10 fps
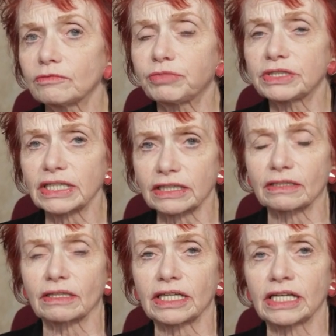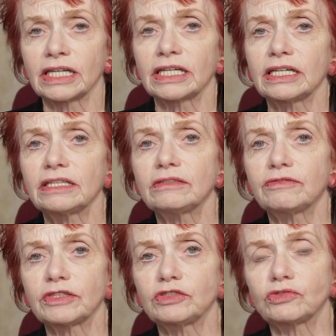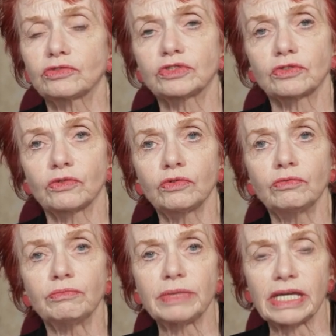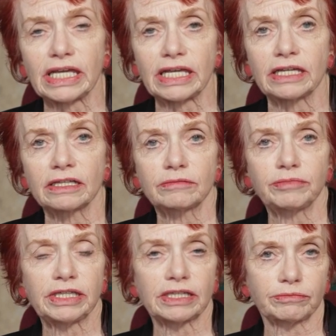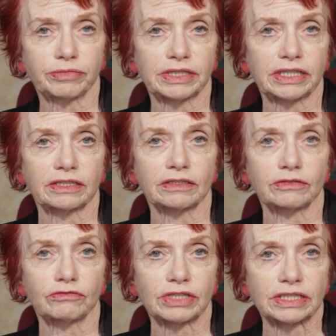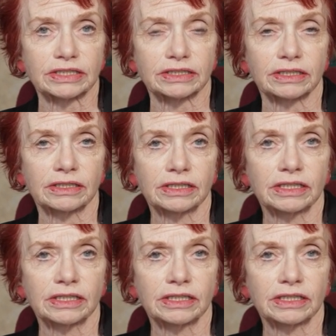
particularly individuals who may be at particular risk.